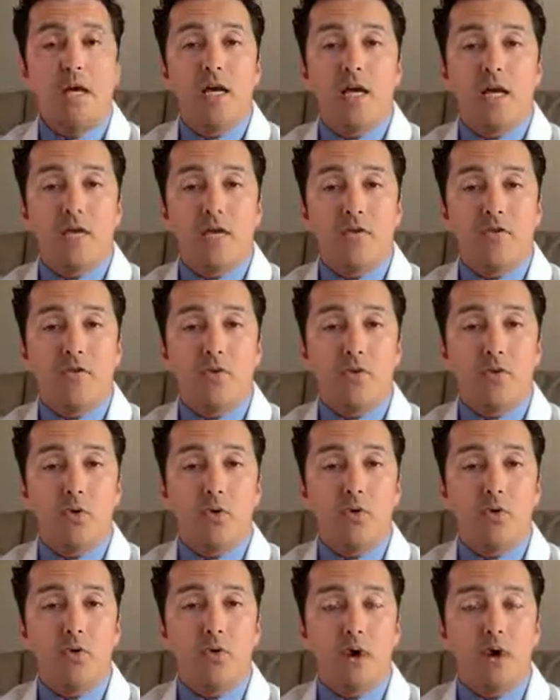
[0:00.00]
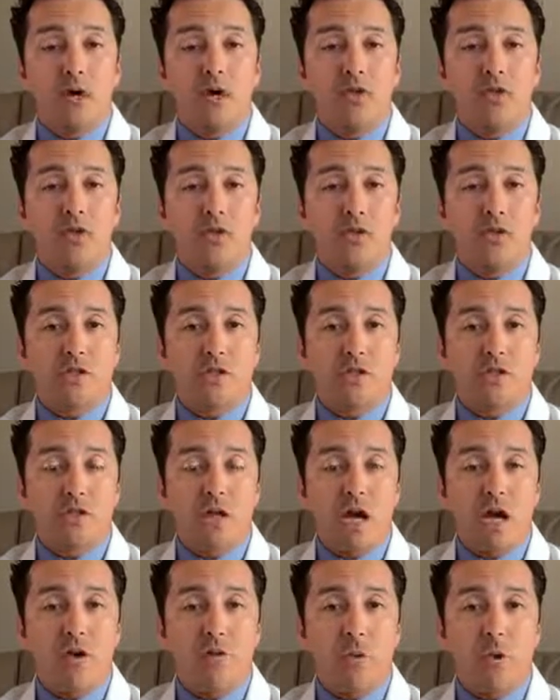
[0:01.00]
If you are just
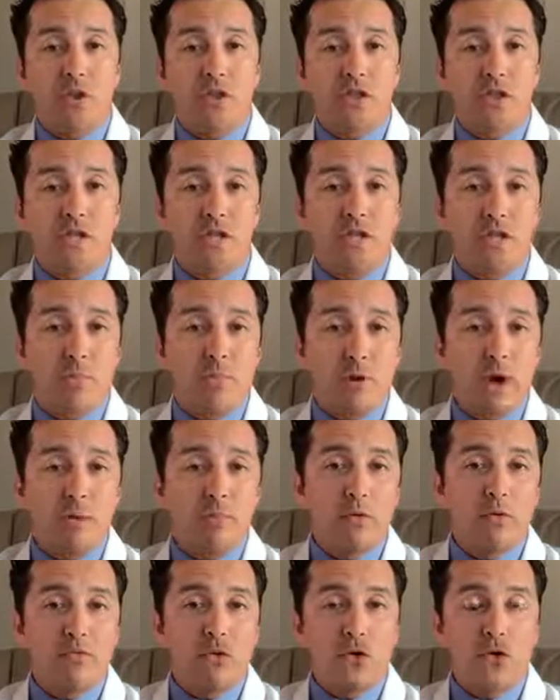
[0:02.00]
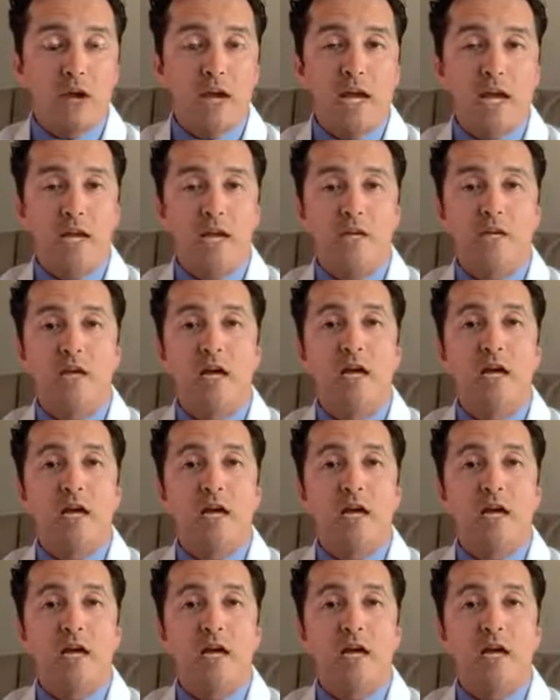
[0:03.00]
washing the palm of your hand